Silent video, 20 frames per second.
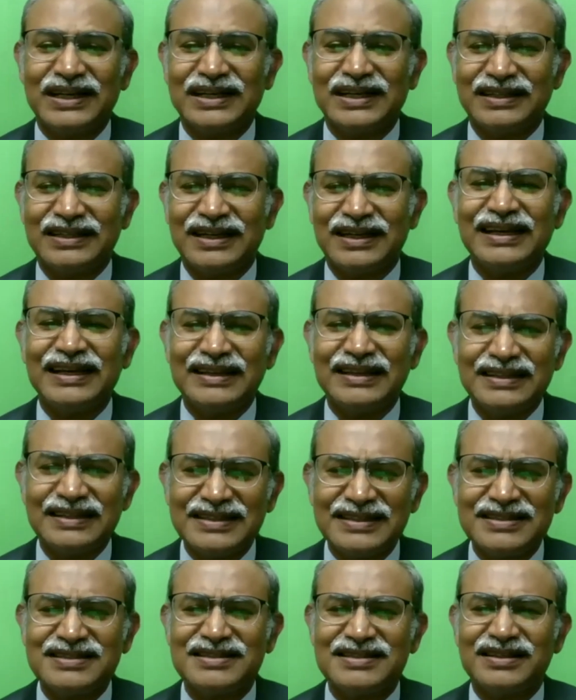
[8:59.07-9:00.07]
Like in the
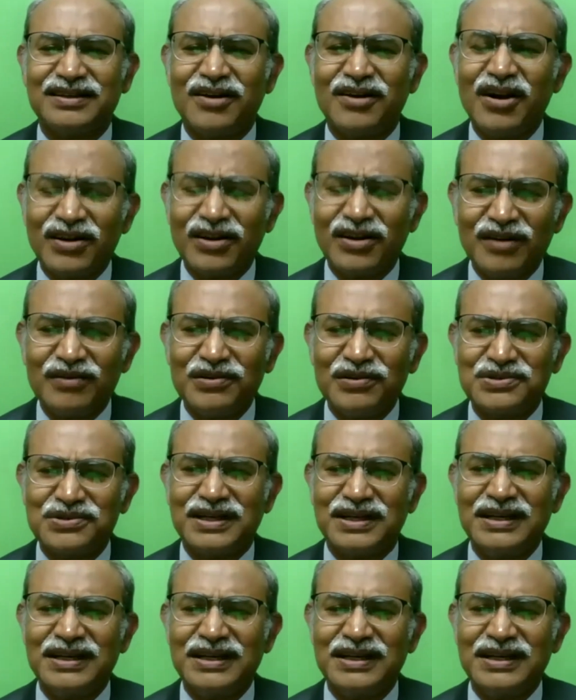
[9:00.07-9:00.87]
sense, not all is to die,